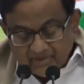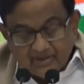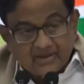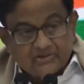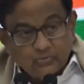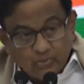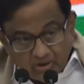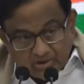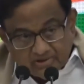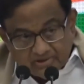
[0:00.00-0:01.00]
As
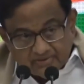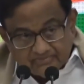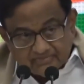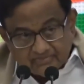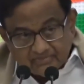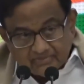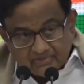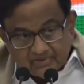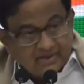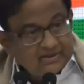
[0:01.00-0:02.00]
warned,
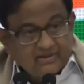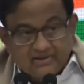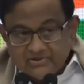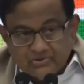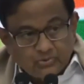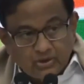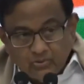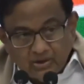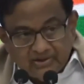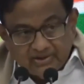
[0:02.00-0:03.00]
they didn't listen to our
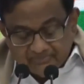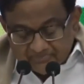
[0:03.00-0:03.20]
warning.